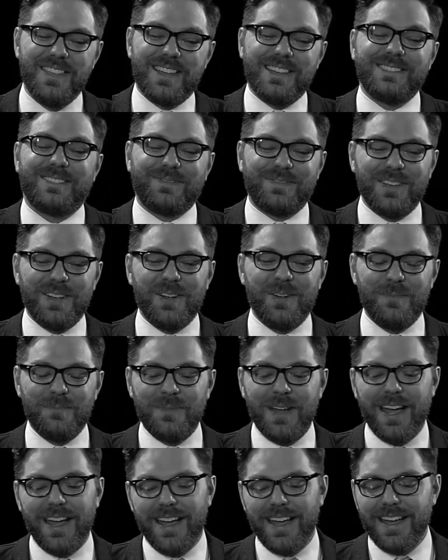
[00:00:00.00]
This
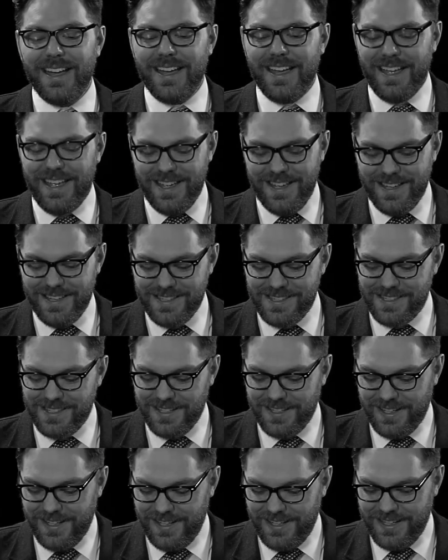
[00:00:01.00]
film
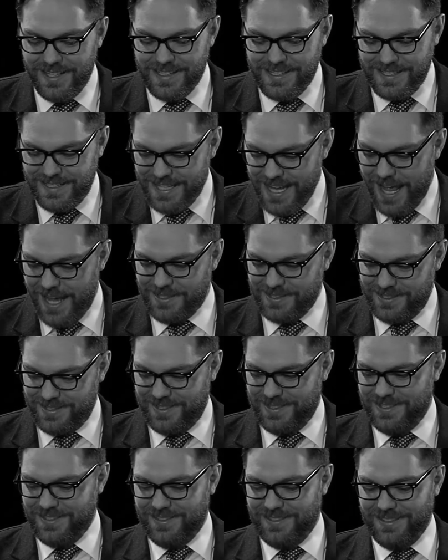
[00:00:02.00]
is a
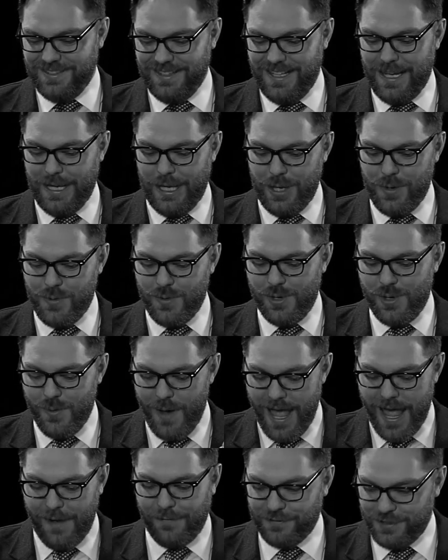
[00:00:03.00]
test. Like, you
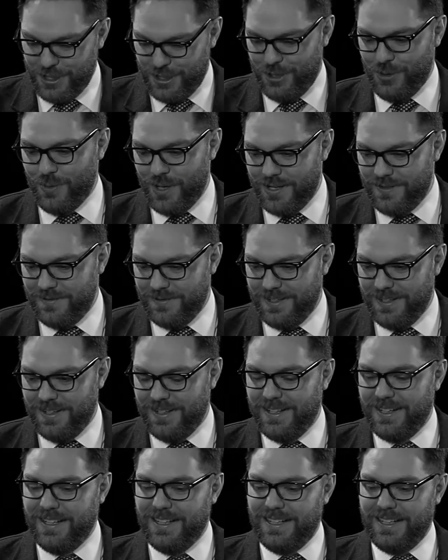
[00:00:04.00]
have to do it.
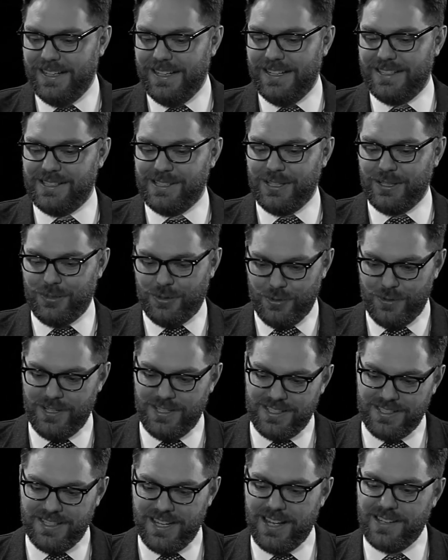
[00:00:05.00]
Yes. It's an
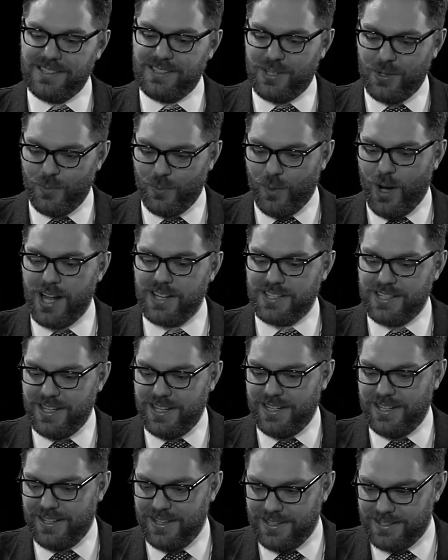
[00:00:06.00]
endurance test. You watch
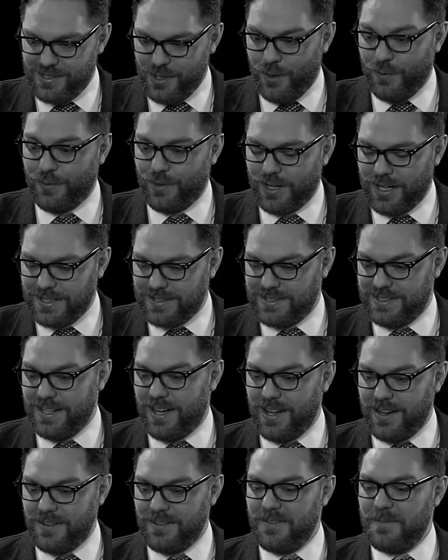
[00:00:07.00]
it, it's over, it's
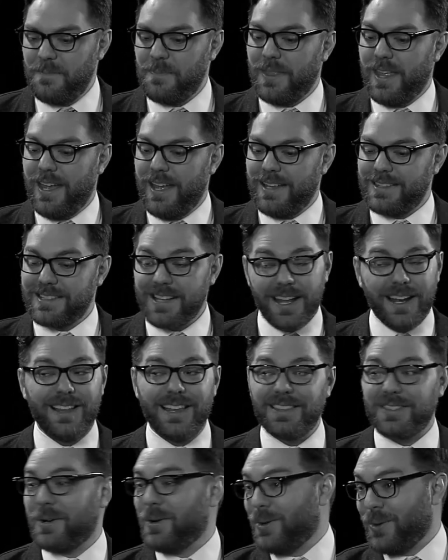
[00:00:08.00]
done. It's kind of
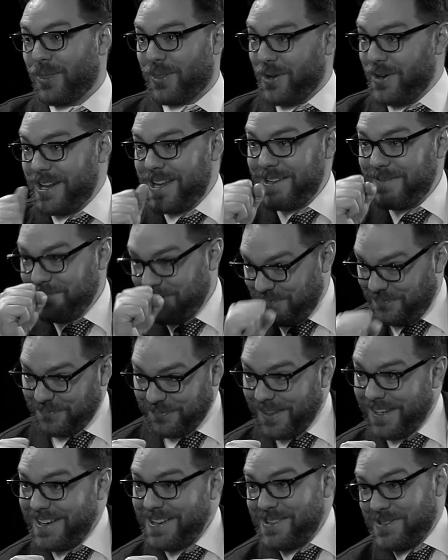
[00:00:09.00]
like the Whole30.
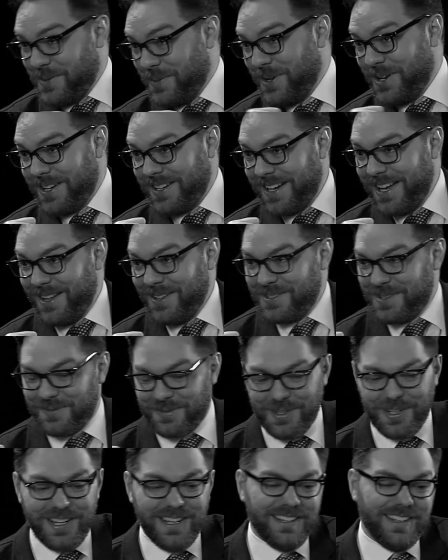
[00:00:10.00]
Here's a weird analogy
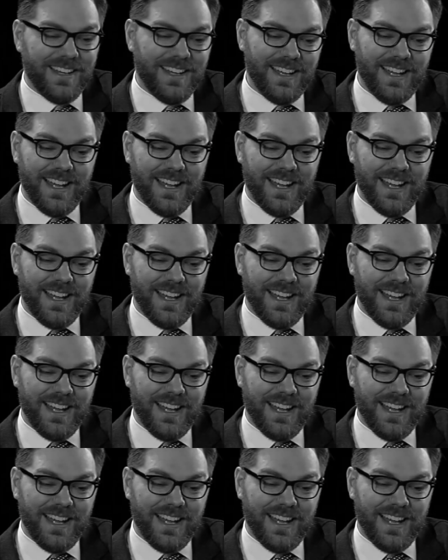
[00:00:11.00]
for you.